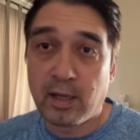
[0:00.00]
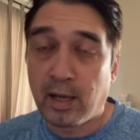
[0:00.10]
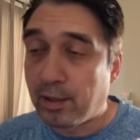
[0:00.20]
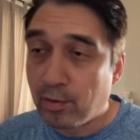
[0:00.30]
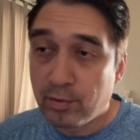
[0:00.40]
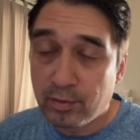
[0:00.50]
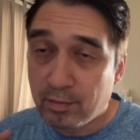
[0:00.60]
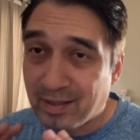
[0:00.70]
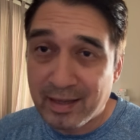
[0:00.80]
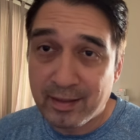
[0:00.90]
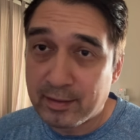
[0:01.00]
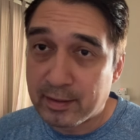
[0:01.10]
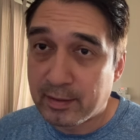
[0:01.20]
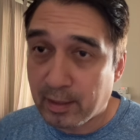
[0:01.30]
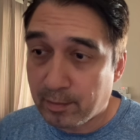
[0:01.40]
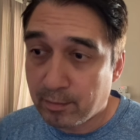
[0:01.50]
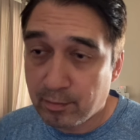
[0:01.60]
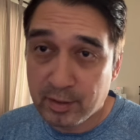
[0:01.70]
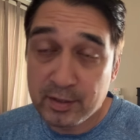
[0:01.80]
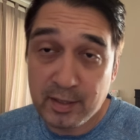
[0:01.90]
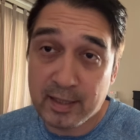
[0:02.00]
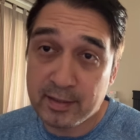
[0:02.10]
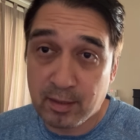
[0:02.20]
I don't think this task